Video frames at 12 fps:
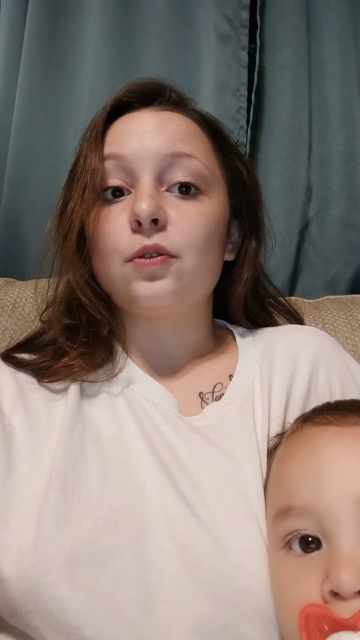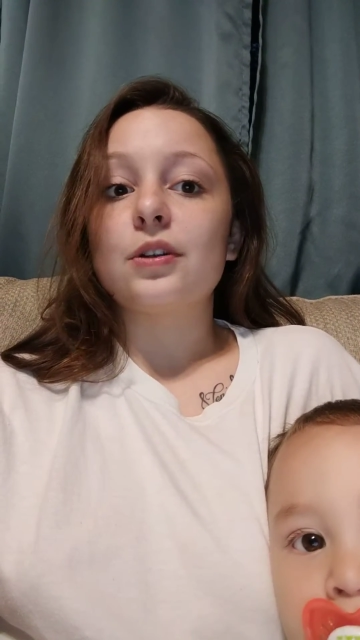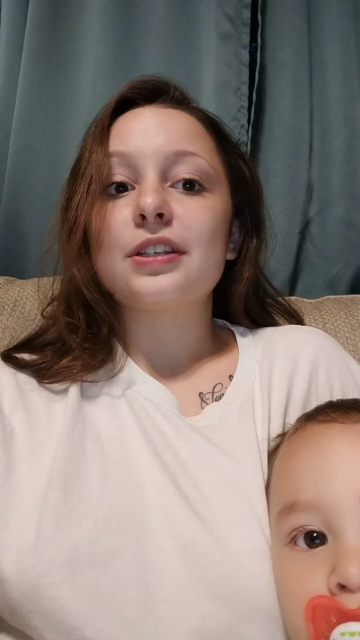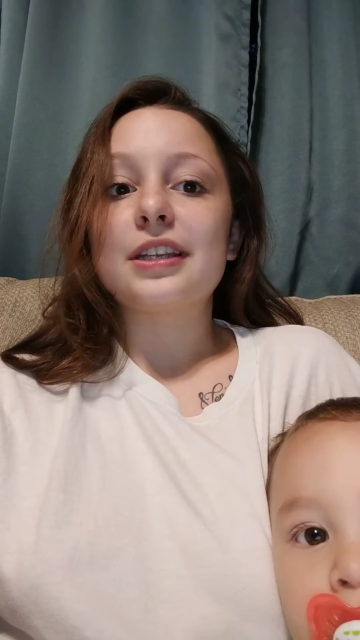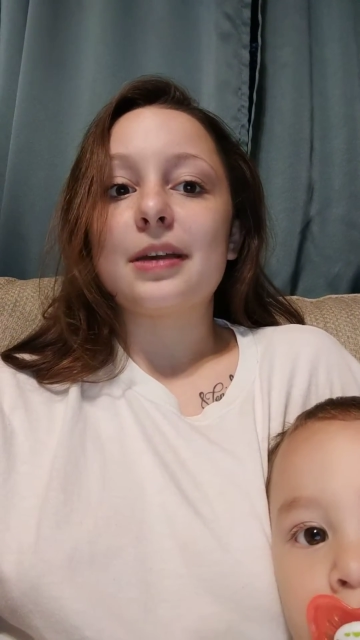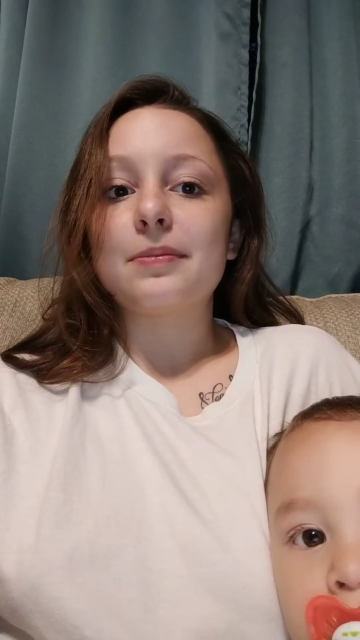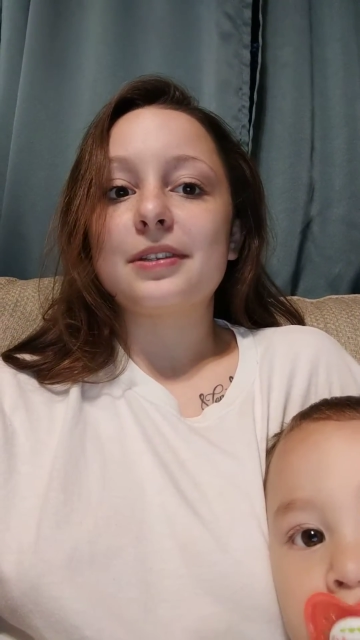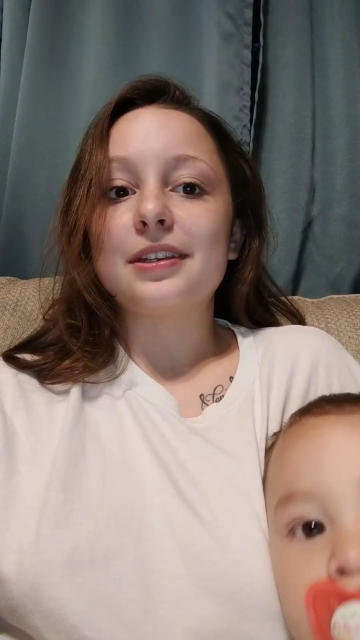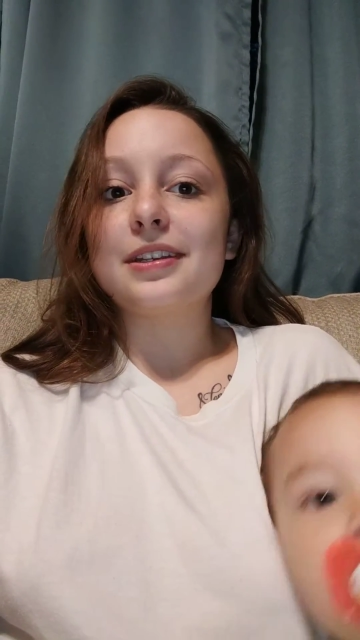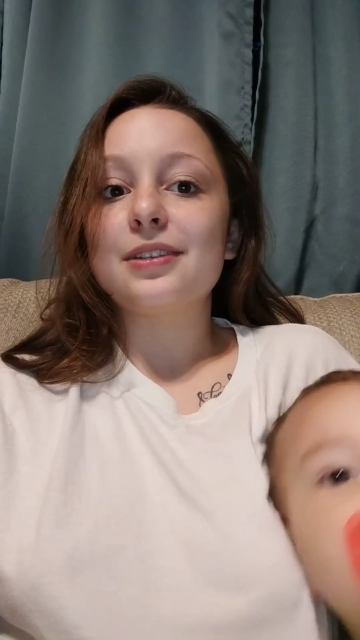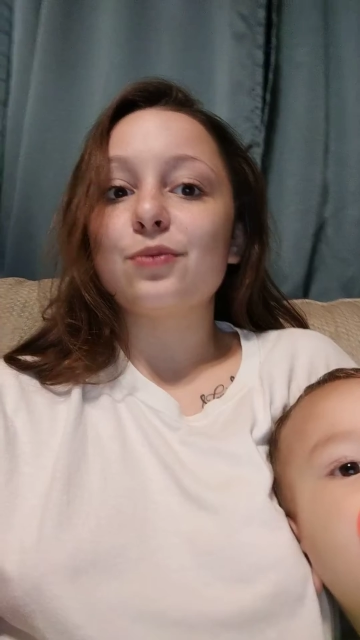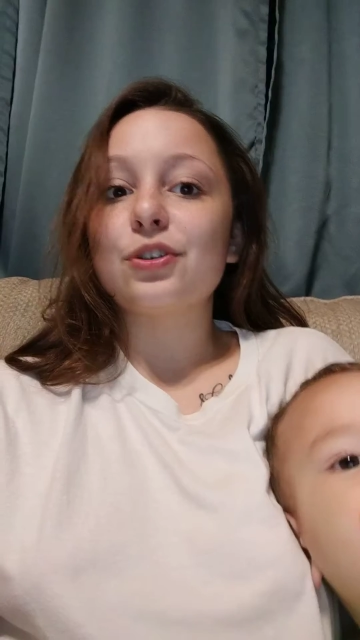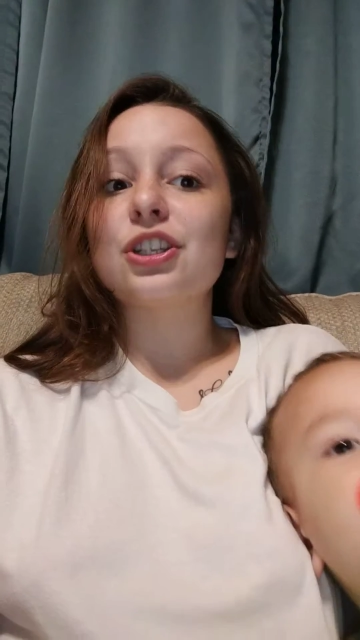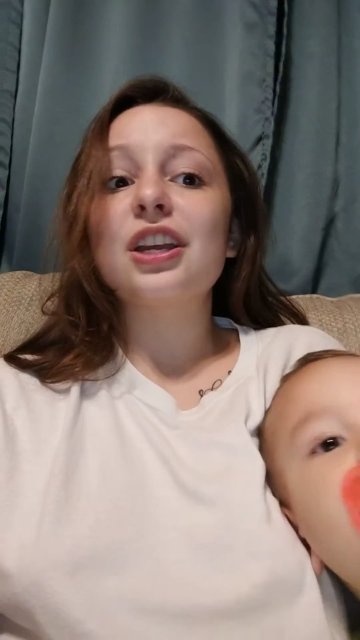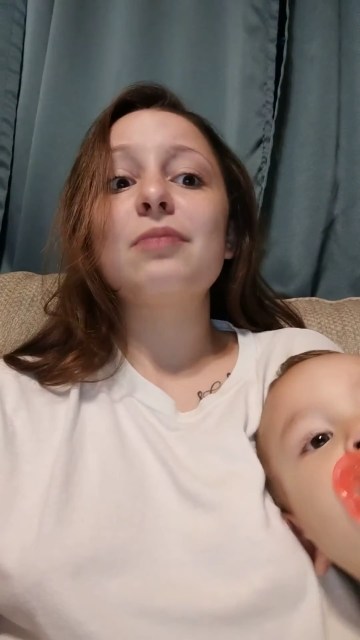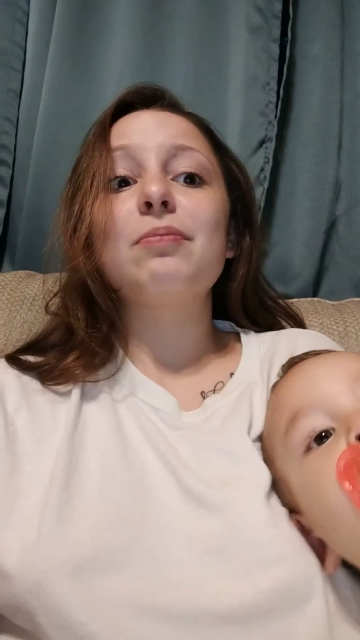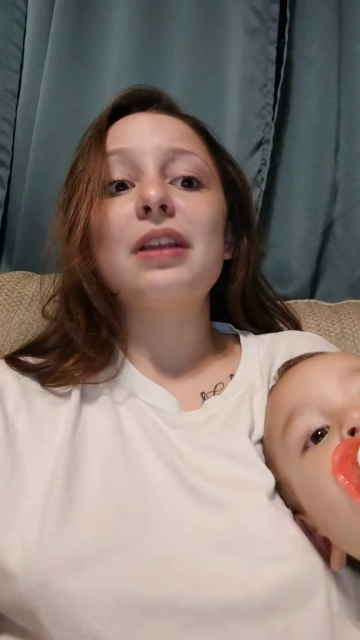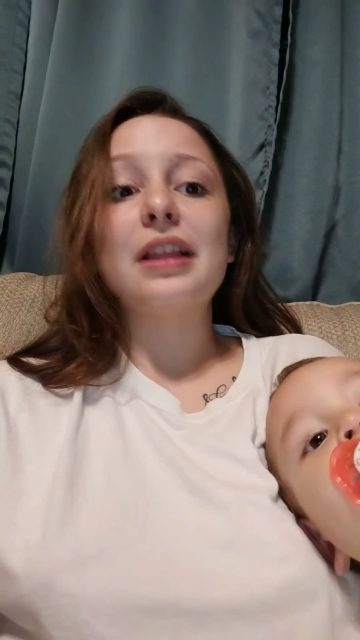or sepsis, which
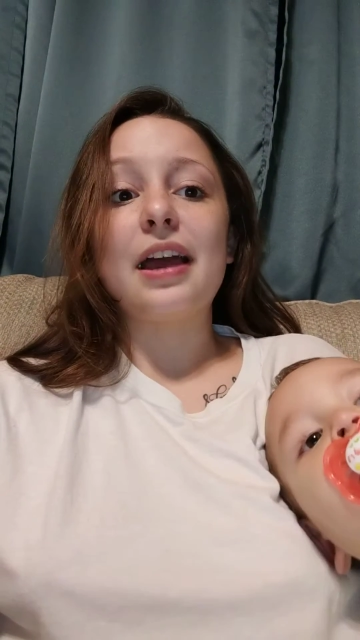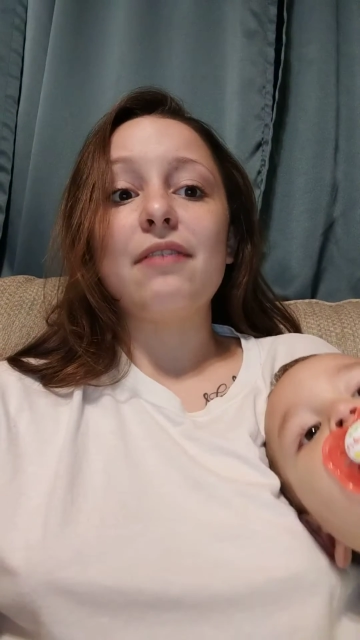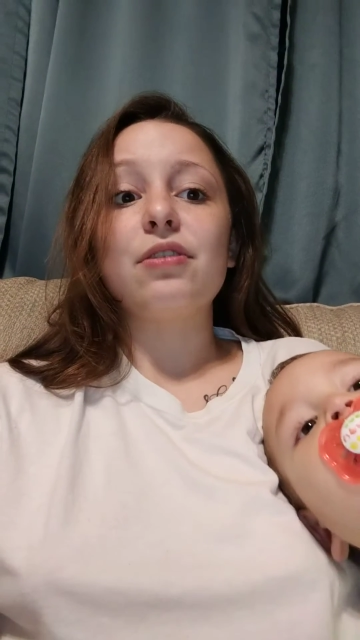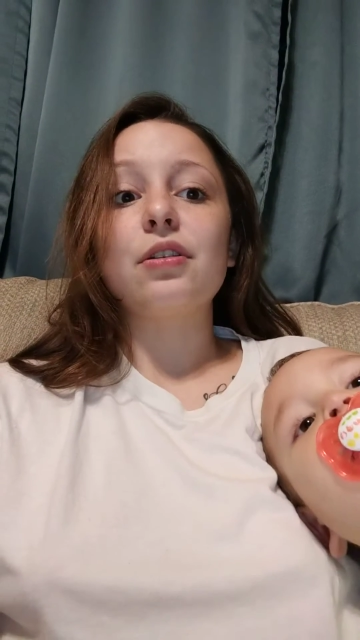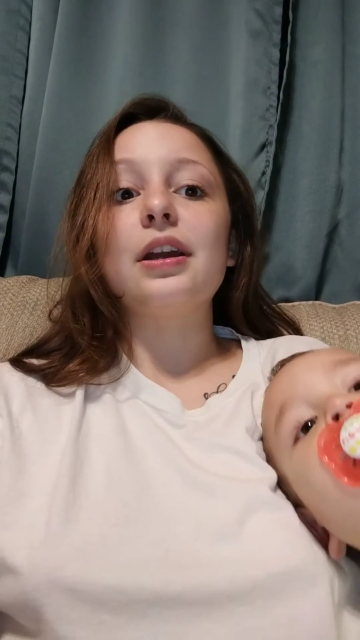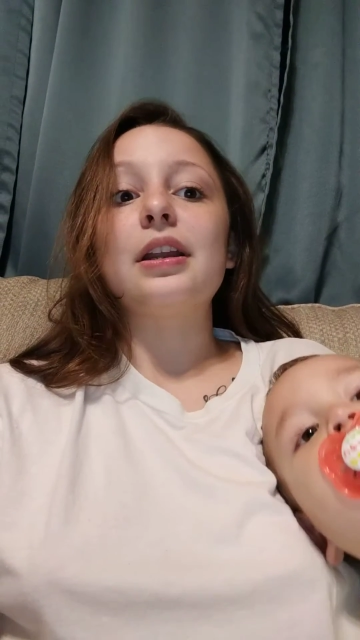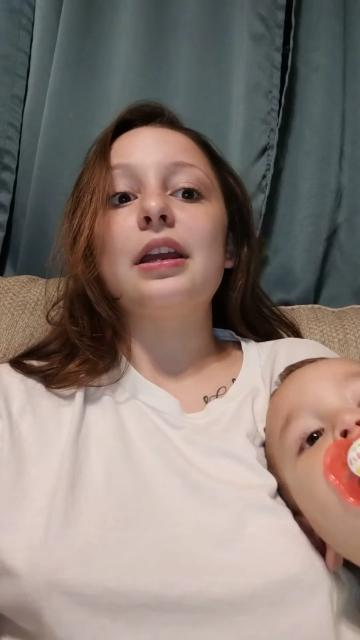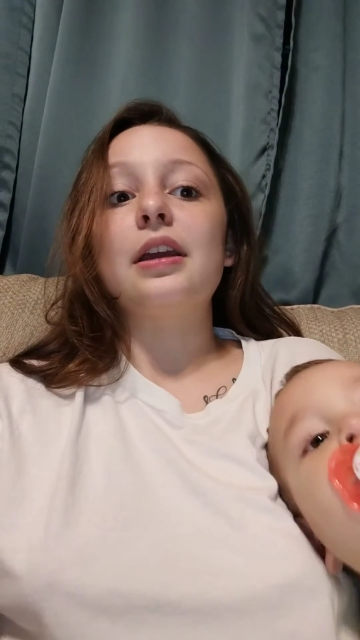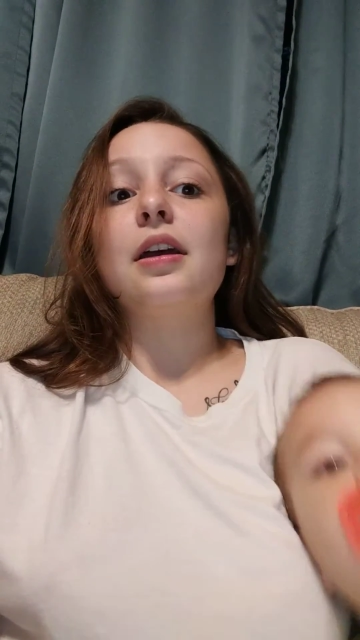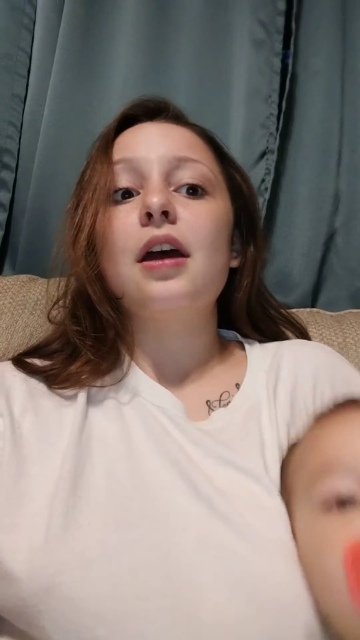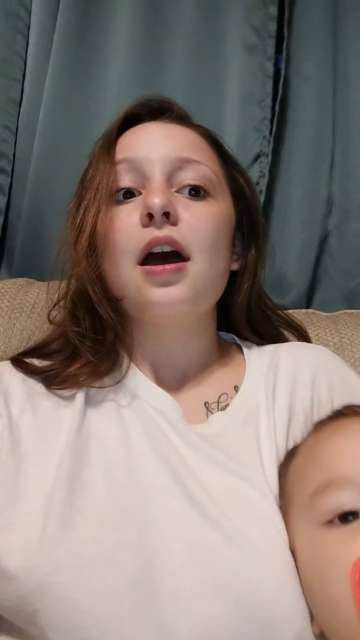can be life-threatening.